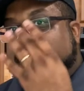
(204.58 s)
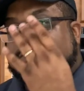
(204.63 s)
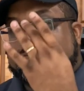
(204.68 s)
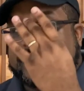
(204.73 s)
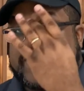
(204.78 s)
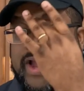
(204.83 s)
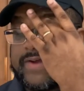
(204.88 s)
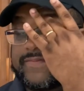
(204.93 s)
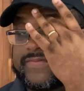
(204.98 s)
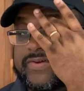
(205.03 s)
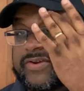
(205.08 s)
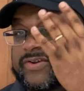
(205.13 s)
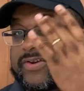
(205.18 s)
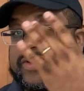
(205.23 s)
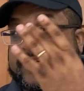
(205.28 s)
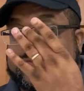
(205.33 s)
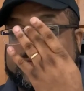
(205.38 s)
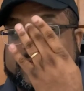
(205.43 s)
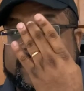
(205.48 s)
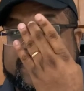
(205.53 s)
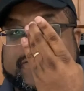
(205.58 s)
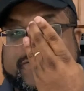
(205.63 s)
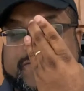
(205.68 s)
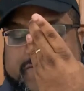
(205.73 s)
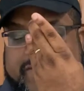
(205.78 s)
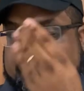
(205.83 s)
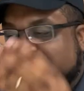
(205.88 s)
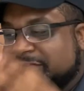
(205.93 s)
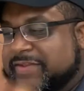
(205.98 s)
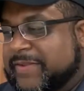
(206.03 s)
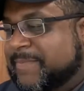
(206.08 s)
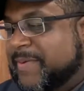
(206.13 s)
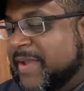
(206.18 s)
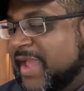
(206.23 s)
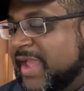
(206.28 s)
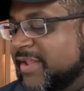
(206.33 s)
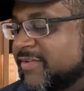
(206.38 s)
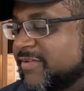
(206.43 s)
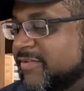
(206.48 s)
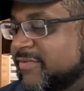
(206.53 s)
550
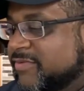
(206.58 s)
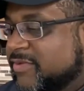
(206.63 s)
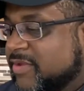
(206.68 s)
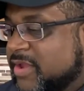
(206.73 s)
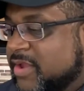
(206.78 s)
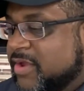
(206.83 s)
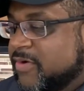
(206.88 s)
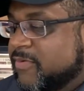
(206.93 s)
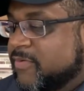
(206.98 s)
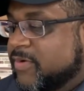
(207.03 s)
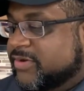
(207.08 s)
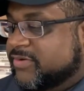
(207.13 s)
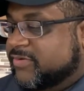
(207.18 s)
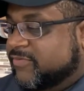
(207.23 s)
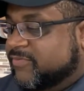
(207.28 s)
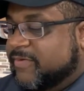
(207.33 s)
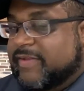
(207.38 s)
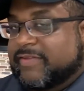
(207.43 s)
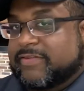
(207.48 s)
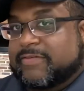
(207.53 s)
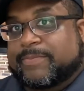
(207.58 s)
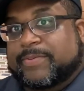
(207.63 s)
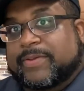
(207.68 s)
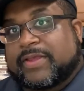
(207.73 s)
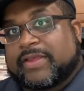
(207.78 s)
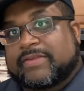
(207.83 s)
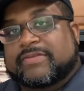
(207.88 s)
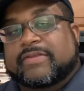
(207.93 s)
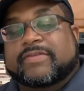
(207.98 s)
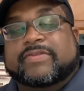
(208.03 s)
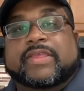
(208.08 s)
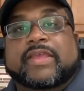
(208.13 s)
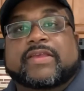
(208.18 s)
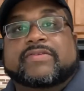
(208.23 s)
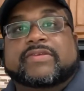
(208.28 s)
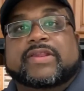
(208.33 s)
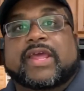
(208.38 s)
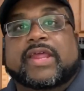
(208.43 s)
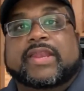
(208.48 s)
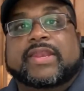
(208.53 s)
pages worth of recipes and
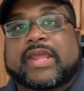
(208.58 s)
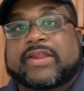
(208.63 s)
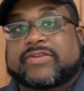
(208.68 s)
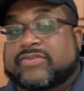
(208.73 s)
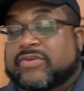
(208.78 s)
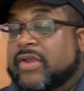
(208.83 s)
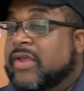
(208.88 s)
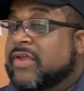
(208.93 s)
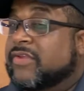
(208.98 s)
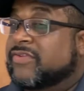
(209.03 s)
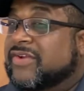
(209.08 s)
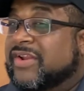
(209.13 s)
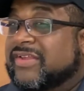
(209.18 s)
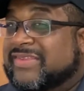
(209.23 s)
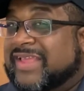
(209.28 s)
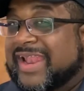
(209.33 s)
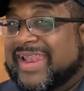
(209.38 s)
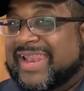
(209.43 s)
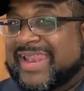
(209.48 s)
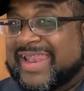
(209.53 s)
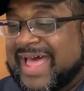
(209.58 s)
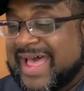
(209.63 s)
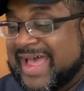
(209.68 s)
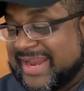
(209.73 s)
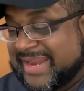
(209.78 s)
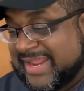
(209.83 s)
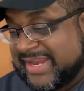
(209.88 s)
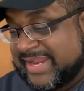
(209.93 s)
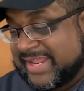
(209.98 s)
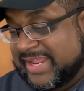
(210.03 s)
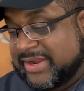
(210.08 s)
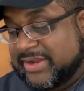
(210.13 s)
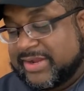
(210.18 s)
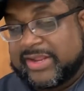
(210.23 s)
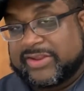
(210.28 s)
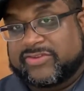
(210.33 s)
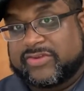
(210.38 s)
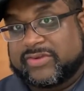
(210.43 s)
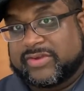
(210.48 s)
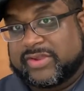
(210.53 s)
things of that nature. So there's a lot in here
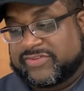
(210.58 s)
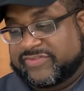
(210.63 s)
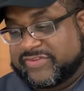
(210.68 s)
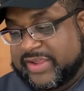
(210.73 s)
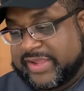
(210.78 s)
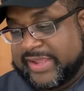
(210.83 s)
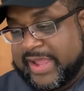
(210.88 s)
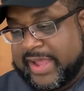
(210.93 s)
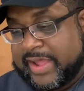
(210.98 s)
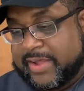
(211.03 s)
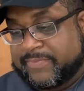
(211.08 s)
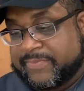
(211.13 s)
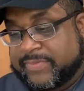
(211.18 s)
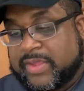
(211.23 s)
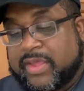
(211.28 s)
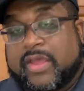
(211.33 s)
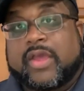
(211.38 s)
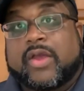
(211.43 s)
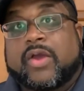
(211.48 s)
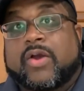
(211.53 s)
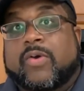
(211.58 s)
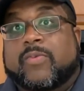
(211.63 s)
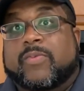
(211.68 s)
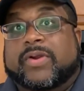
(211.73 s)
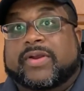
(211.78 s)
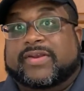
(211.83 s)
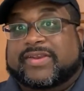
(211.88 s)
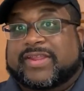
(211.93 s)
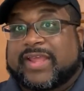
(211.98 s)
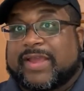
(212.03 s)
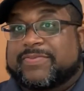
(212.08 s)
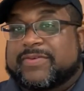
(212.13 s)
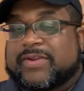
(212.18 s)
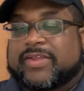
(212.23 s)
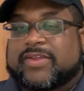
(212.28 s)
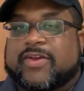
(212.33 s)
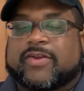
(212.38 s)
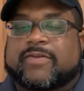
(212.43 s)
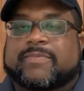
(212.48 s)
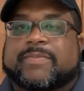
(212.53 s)
that you can check out. We're
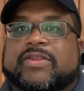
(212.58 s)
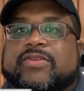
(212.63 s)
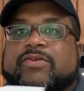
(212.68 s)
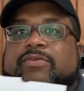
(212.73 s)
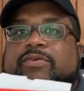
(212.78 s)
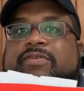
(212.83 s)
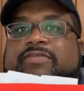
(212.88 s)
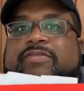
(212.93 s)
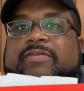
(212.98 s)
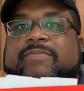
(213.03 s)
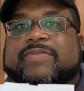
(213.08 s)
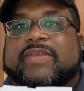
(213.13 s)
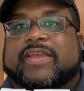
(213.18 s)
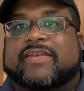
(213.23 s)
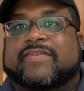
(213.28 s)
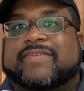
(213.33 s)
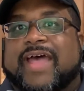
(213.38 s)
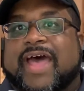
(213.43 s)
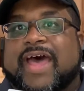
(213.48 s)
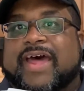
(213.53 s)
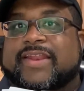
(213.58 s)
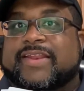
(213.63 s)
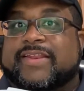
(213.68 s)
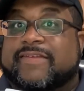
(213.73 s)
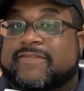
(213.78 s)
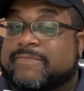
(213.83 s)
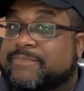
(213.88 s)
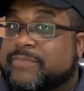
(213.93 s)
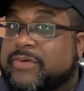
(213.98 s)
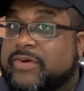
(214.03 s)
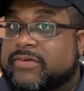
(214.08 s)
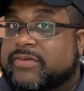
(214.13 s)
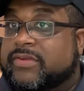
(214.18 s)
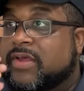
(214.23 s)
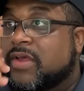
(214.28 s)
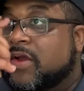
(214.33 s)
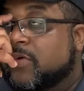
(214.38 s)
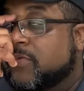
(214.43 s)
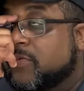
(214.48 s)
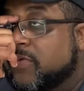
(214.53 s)
definitely going to be doing some things out of this book.
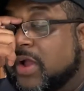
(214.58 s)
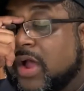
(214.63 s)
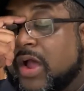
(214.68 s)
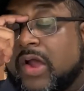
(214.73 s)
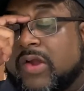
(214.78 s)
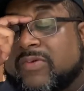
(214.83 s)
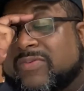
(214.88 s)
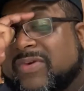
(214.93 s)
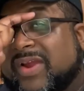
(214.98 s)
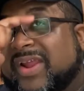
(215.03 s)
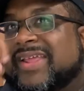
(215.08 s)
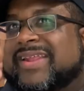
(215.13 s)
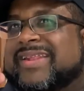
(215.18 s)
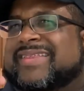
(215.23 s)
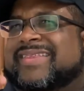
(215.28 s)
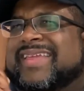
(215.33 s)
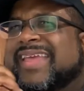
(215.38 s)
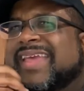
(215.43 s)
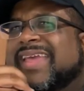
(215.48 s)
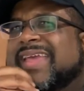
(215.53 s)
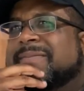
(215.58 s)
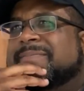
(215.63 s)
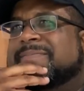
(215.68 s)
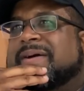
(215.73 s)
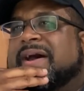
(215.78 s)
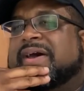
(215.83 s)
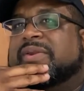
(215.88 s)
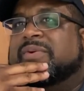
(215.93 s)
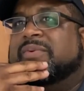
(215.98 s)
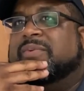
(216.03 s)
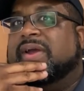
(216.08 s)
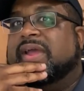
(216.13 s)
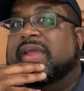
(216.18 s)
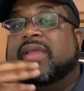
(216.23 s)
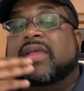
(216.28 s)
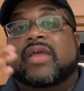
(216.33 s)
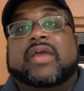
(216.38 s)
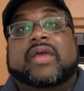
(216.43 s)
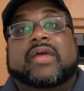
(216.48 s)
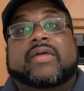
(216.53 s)
We already did, by the way,
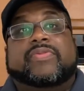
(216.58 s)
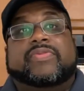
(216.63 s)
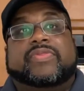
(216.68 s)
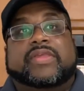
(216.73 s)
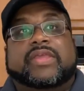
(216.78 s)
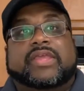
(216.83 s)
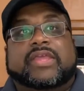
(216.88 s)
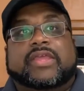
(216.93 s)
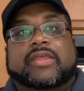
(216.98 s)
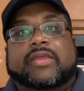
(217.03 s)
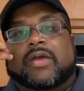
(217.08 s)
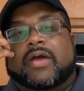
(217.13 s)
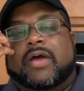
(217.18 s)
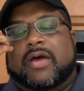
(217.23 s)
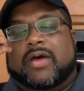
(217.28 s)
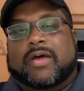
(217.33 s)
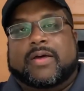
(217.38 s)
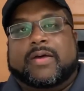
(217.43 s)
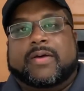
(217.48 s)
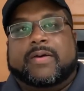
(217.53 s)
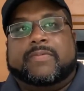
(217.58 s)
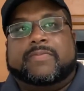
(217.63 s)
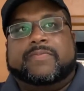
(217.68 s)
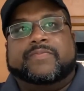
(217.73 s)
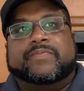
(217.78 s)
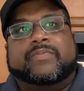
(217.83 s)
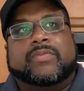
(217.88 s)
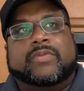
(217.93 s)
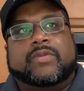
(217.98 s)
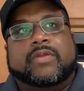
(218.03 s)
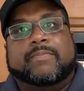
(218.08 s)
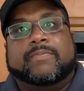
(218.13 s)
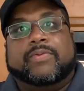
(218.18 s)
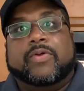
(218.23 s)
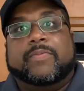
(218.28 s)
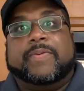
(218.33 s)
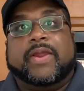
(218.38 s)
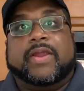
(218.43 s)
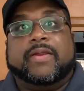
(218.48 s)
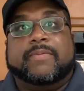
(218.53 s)
the uh,
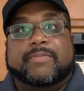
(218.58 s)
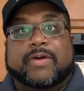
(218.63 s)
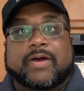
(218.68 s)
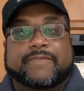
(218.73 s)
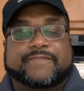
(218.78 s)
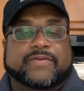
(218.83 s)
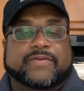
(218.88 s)
blueberry muffin